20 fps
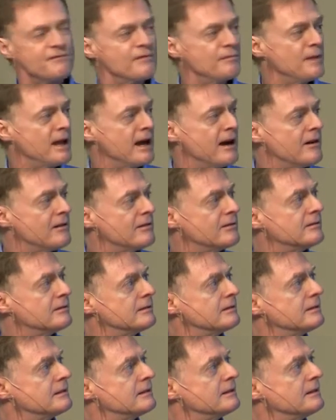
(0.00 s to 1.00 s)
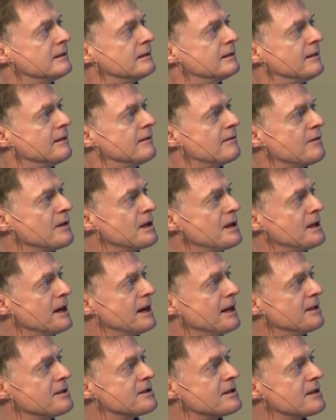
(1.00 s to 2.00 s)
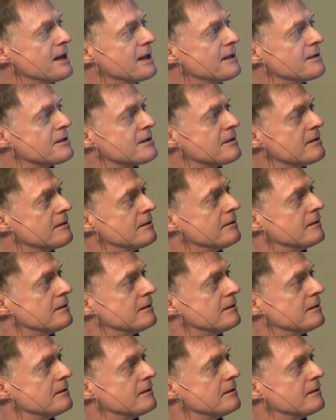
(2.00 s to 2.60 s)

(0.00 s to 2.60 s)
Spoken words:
from now for the United States.